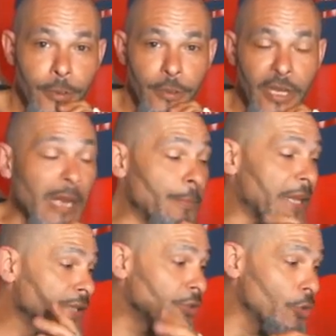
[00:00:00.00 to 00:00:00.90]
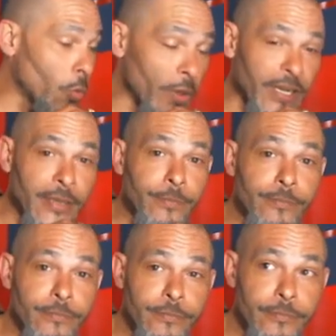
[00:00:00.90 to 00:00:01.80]
I've been doing it.
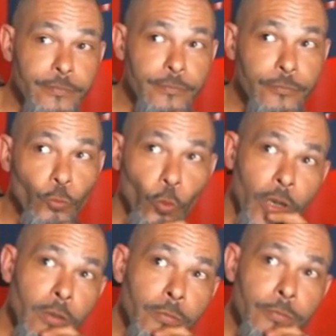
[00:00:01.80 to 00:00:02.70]
Well,